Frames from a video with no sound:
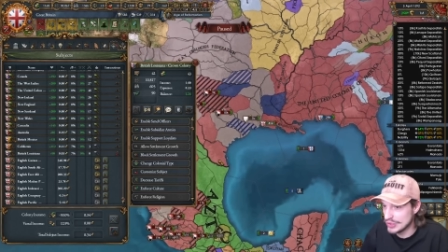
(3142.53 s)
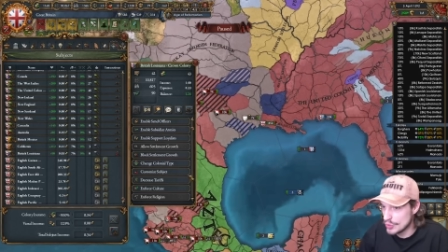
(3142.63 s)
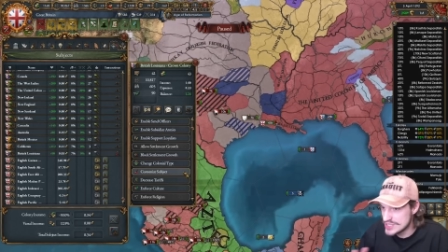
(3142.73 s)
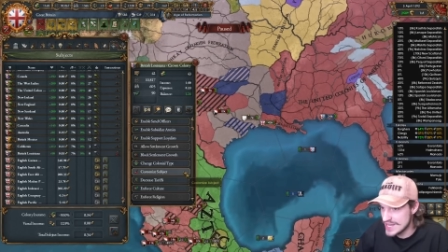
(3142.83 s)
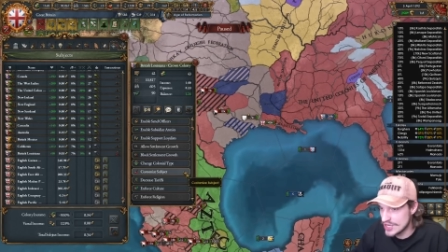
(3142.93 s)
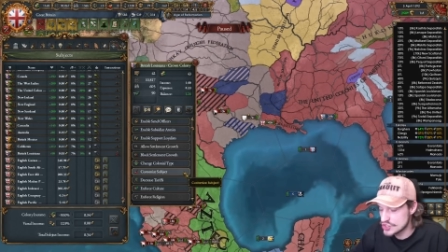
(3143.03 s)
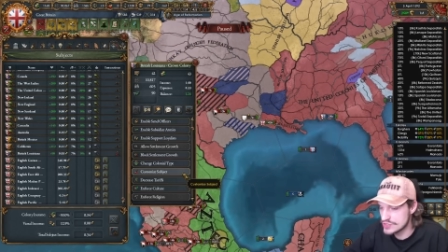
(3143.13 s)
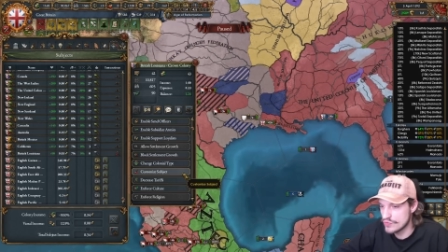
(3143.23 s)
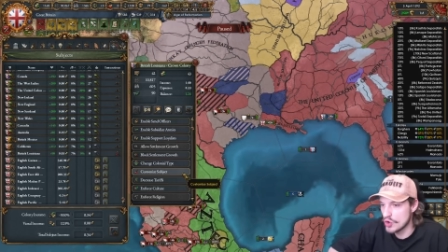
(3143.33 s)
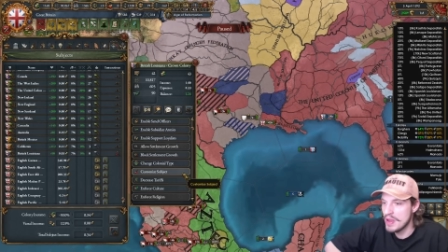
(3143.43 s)
Louisiana
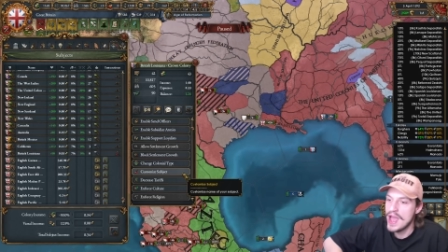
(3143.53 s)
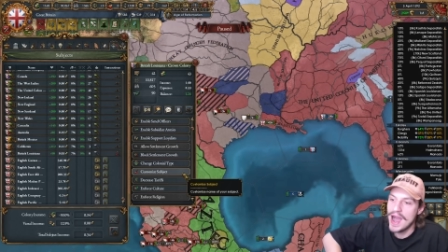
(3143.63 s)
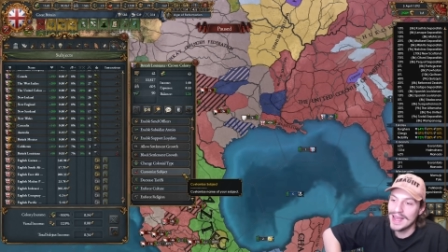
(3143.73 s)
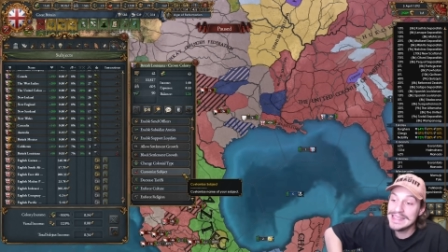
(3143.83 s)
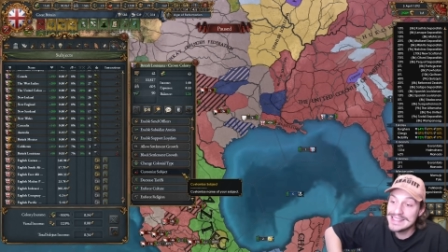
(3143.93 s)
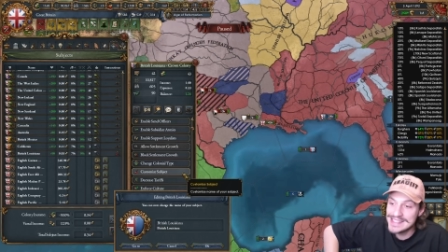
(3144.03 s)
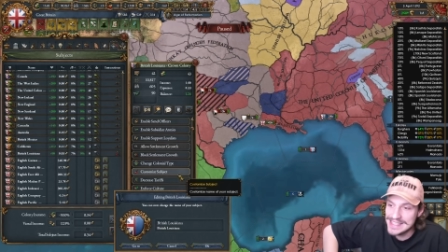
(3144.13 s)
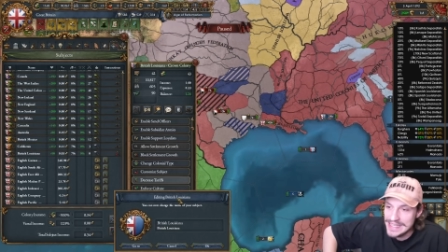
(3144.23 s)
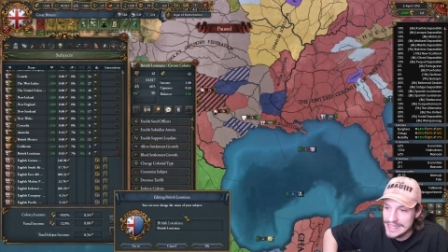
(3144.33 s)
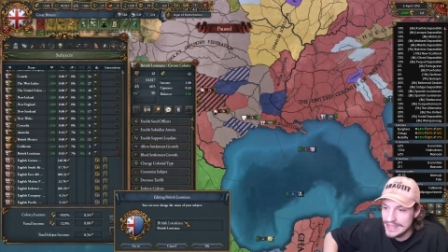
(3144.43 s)
just formed. I
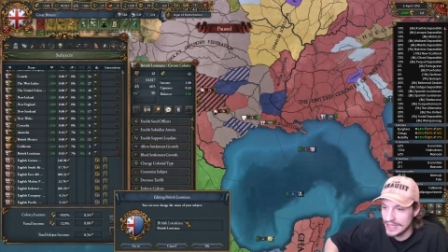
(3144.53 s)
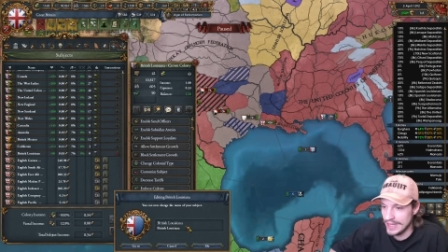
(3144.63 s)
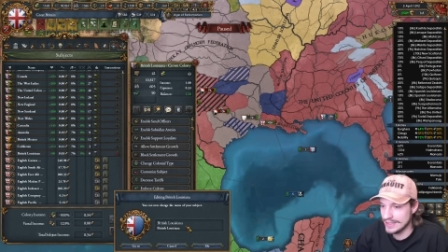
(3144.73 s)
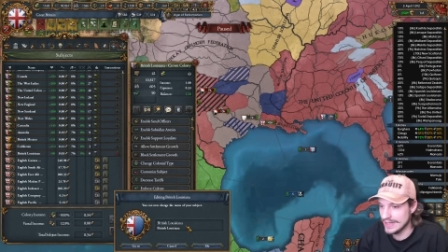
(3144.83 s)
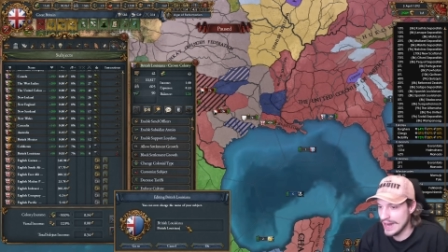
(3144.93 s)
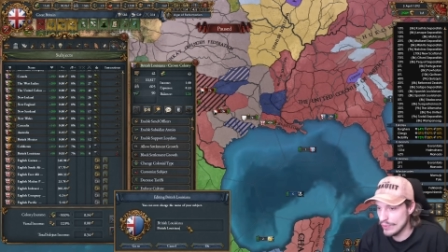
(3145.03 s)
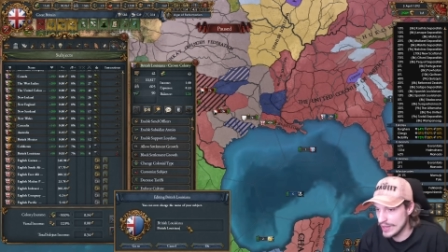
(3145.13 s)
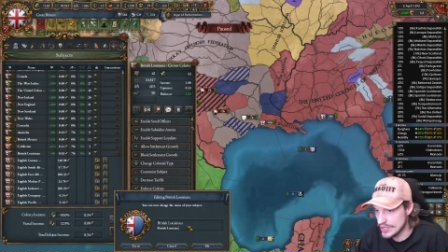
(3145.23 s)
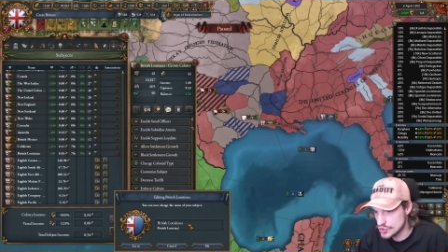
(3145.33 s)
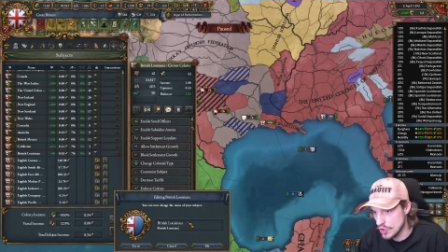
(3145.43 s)
seed it out
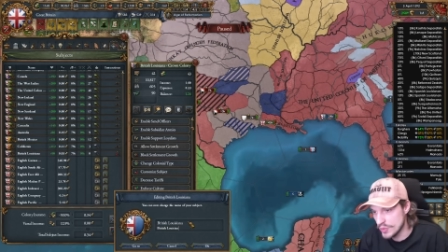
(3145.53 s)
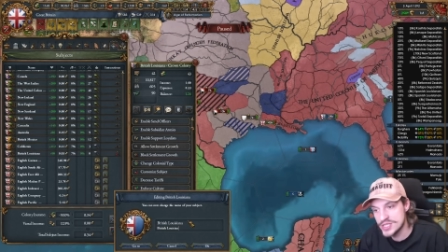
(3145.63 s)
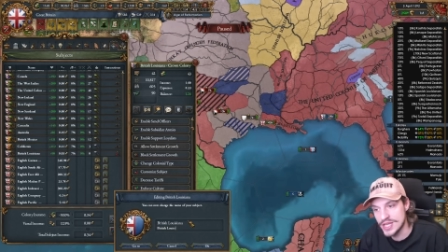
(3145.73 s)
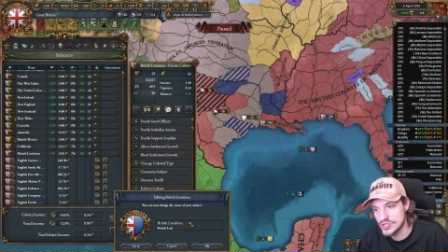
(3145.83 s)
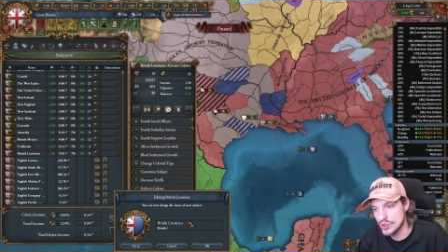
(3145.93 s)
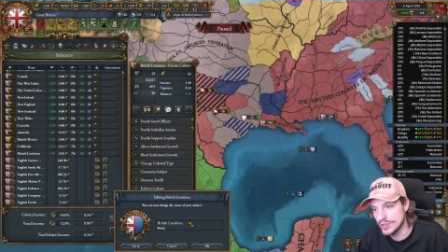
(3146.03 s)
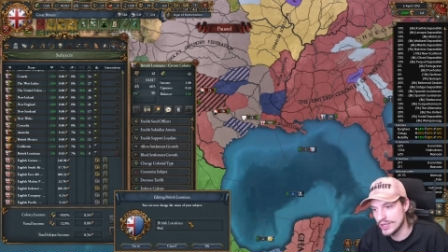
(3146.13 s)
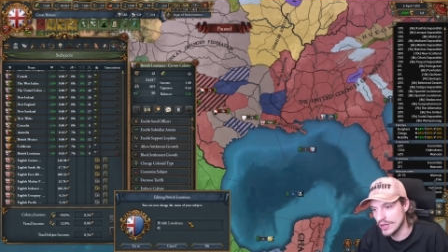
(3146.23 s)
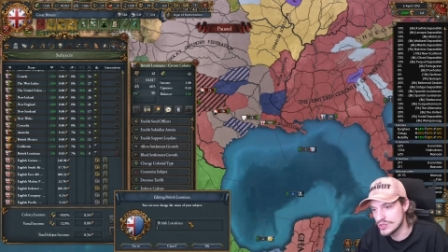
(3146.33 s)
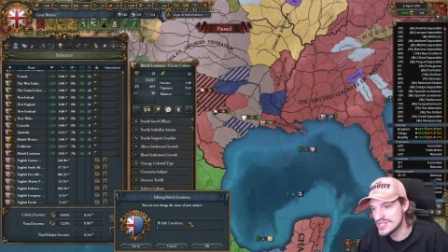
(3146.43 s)
as always. That's holding
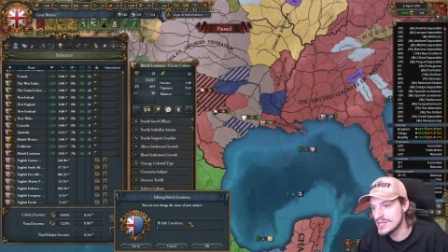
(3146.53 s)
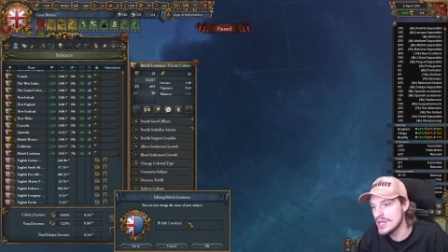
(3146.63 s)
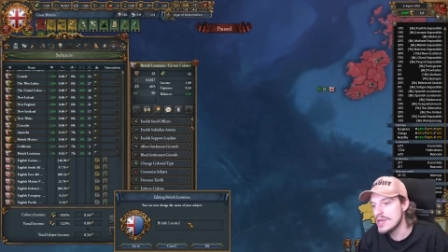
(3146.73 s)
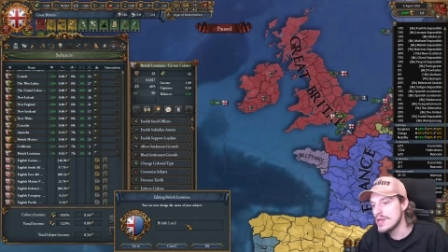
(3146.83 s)
down C.